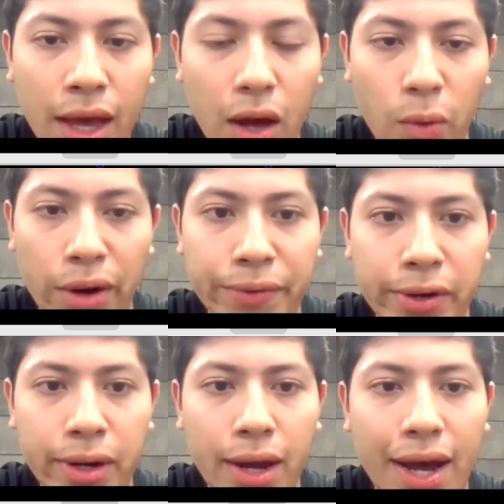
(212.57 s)

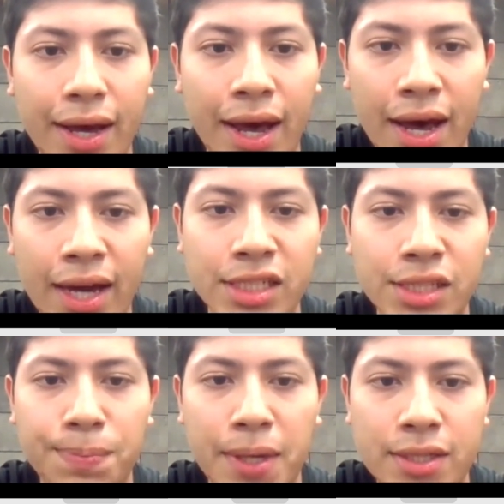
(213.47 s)
However, at high
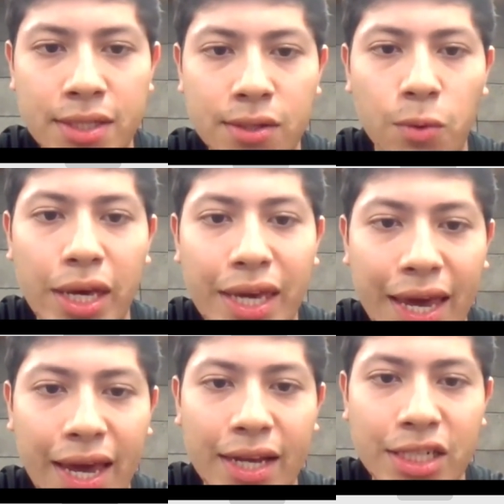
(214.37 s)
speeds, we
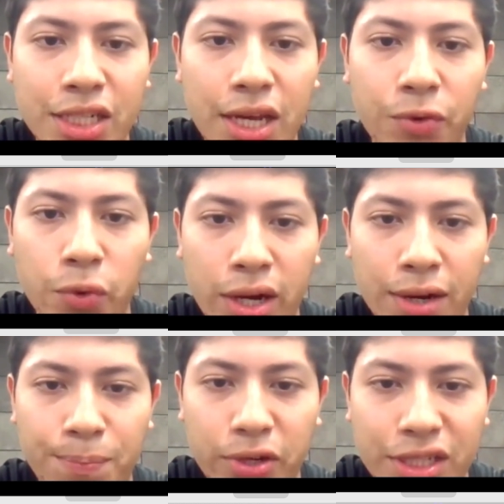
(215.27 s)
can achieve
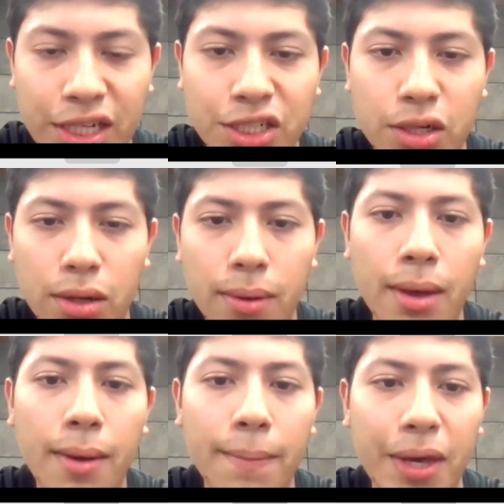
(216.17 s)
greater precision
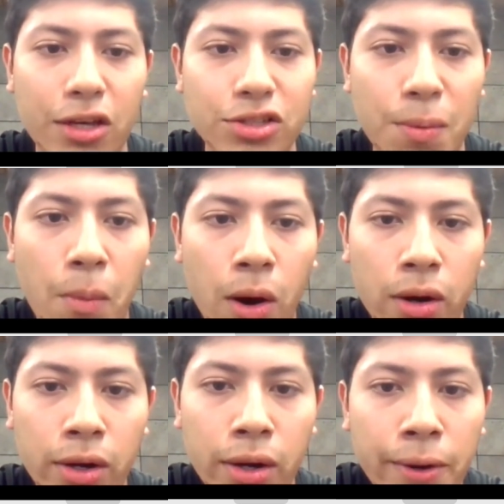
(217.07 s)
because the
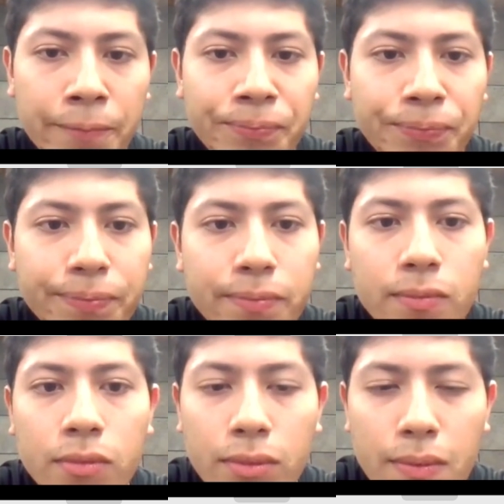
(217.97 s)
motor
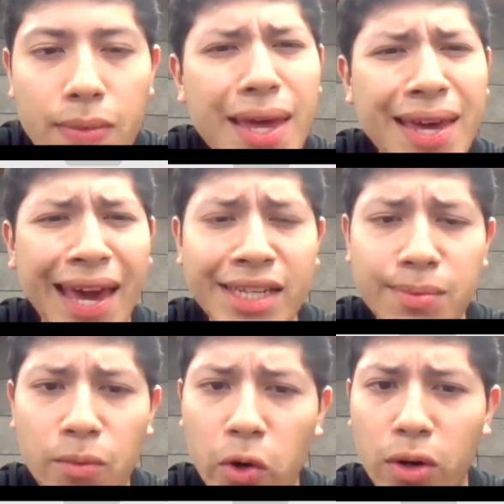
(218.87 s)

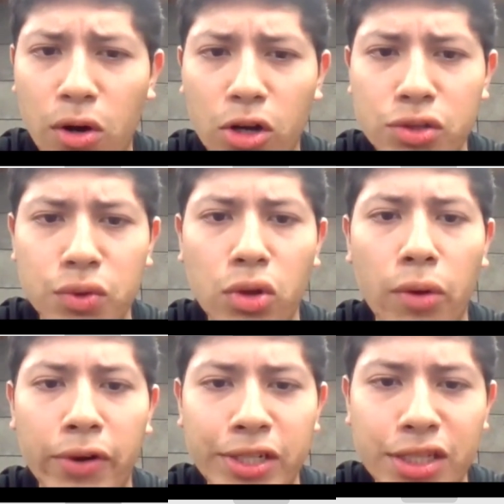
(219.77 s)
gains more control
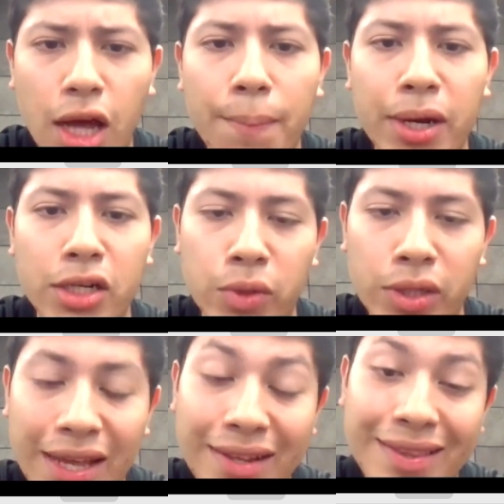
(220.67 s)
over stopping
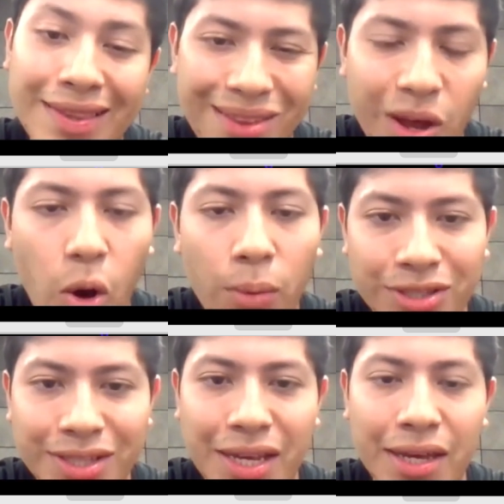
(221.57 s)
and
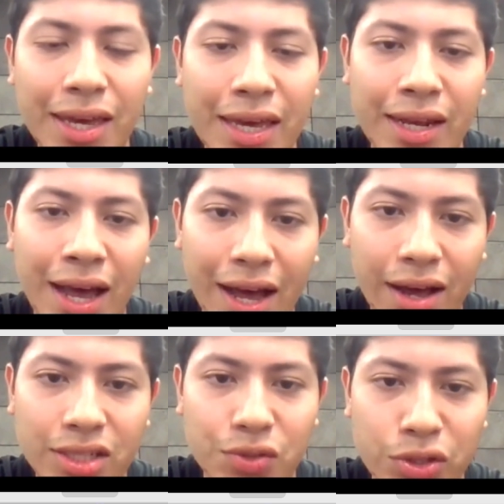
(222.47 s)
obviously it
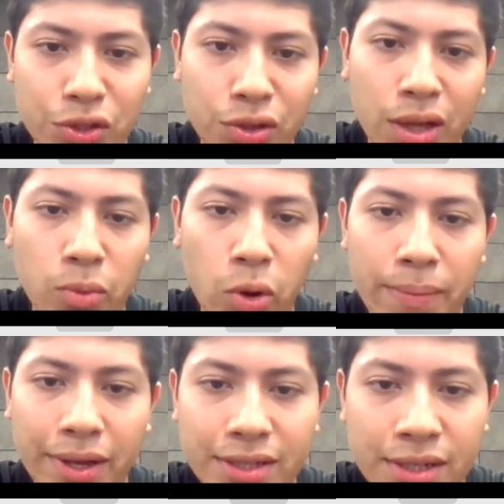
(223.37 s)
has residual
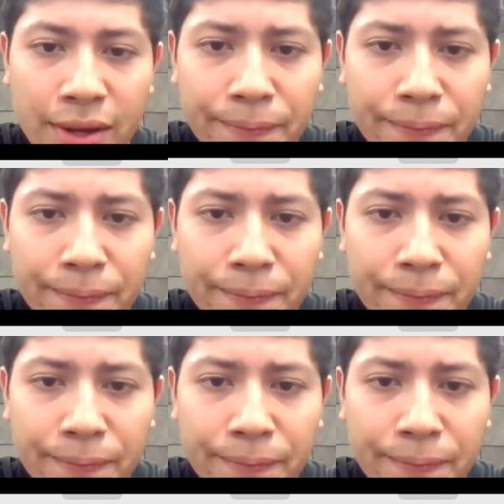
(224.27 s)
movement.